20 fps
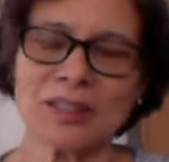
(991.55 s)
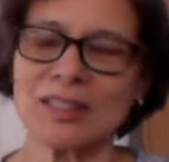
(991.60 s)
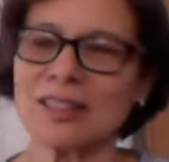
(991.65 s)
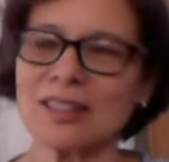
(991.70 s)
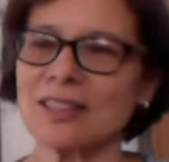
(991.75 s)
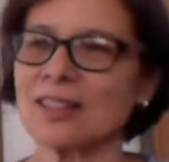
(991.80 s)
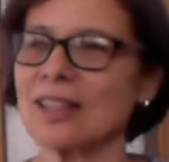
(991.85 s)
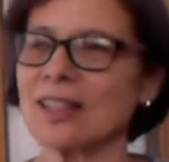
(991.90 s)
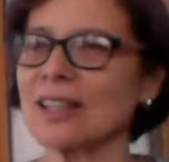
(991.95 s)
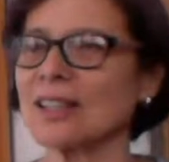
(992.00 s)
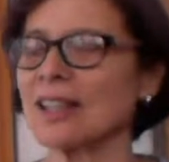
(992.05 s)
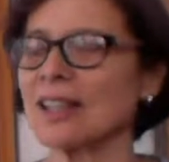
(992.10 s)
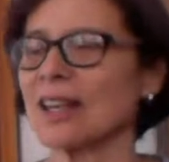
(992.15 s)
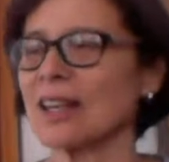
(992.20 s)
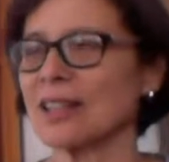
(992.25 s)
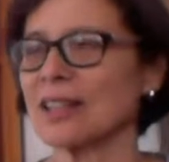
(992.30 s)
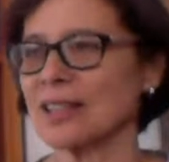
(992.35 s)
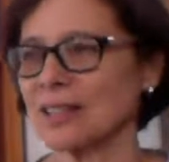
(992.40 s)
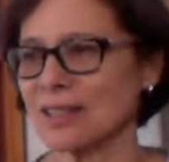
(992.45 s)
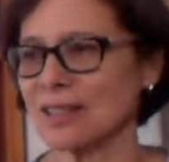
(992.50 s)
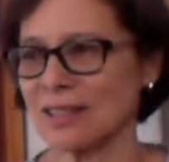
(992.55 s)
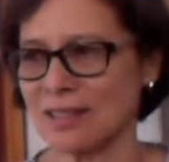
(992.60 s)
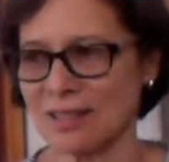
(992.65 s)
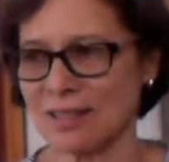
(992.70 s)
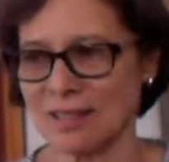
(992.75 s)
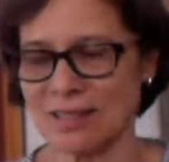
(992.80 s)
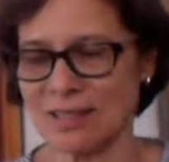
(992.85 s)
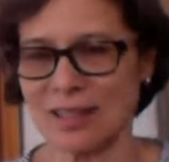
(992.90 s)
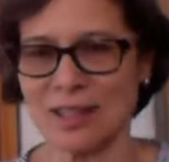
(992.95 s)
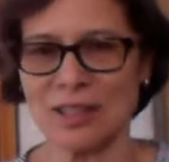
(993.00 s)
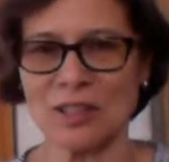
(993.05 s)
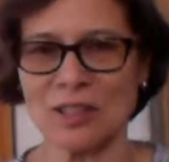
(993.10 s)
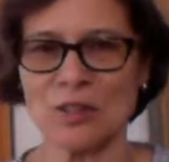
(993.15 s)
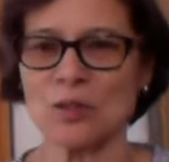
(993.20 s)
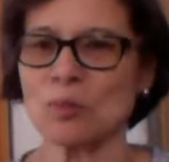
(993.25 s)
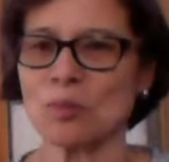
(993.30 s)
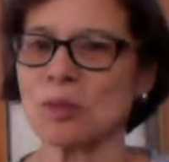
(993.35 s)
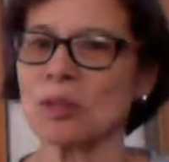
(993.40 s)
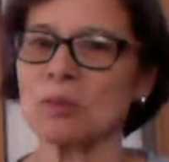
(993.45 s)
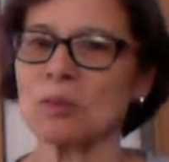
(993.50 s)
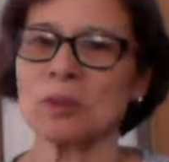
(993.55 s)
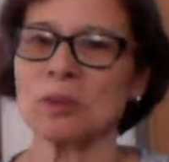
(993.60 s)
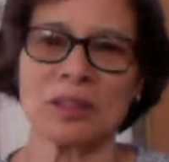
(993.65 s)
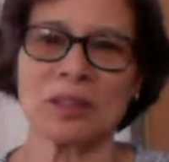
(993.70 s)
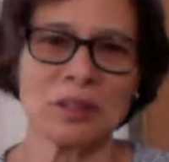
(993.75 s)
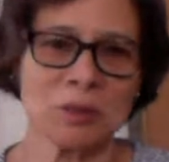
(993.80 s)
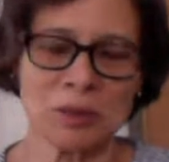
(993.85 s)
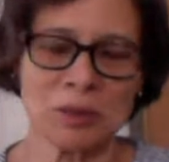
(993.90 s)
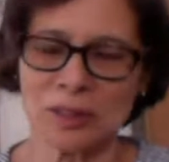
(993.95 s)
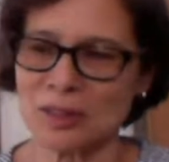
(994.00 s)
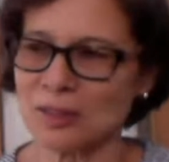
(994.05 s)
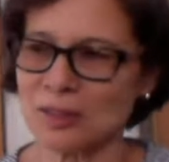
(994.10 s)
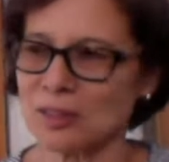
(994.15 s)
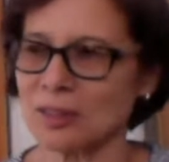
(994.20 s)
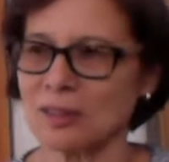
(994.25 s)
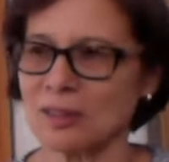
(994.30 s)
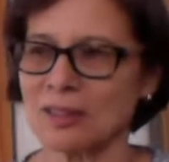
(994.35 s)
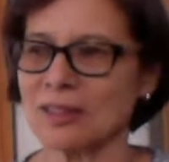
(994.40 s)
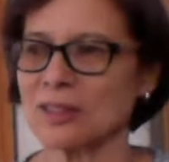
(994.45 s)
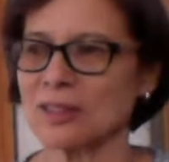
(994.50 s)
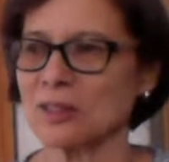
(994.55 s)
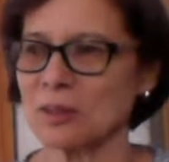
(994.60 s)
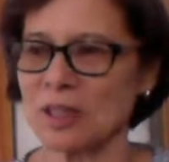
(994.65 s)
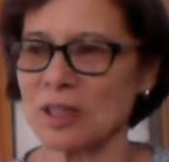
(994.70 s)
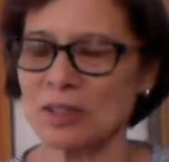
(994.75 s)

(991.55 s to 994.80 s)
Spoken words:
He edits and gives me really critical and great